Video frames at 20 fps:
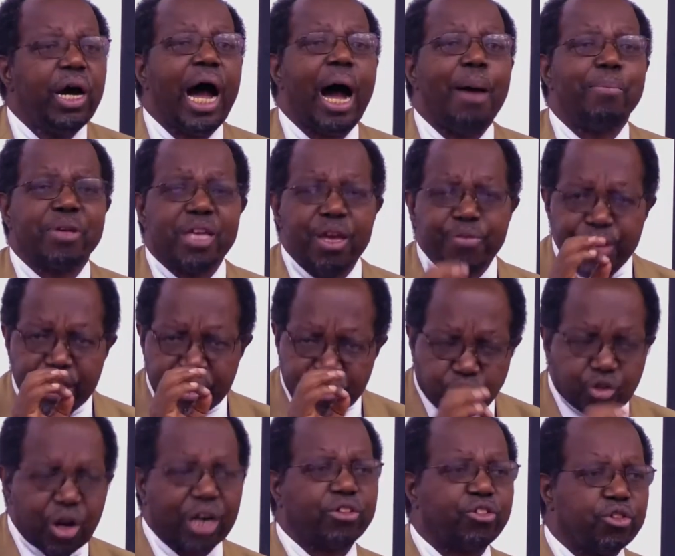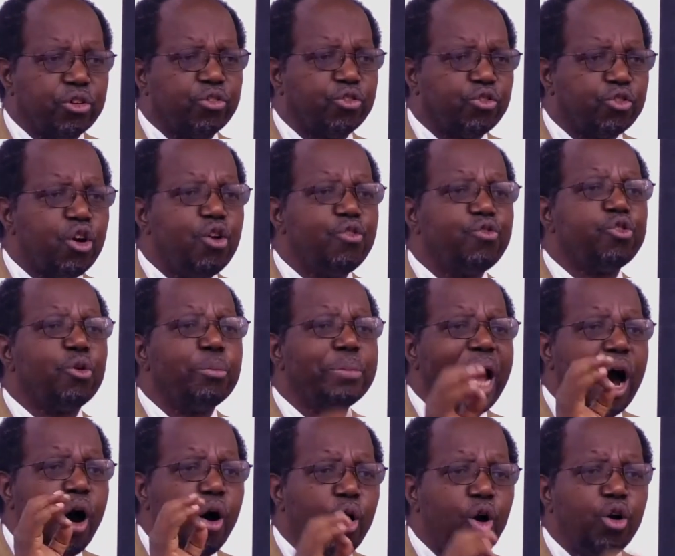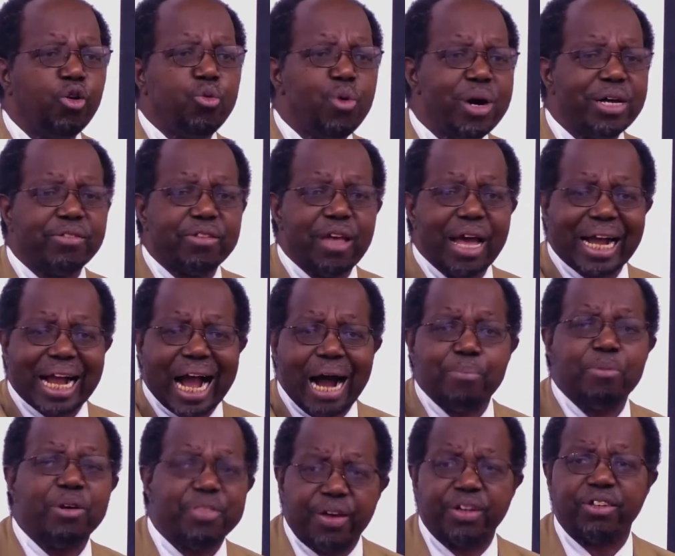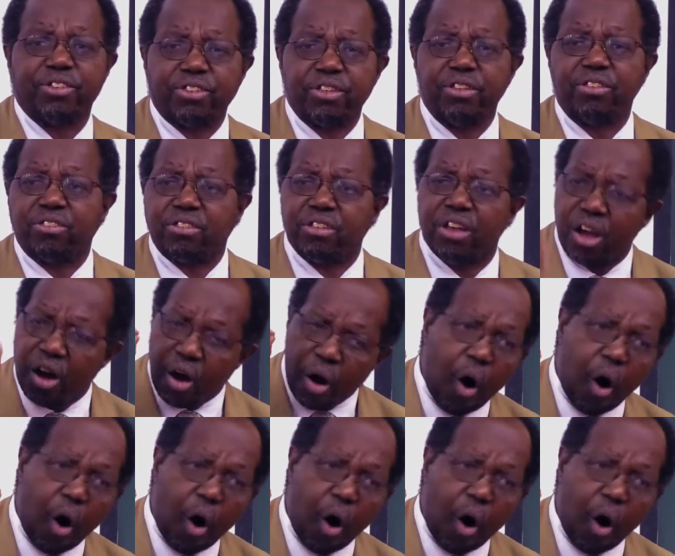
I'm giving instructions. From now onwards, come with the receipts.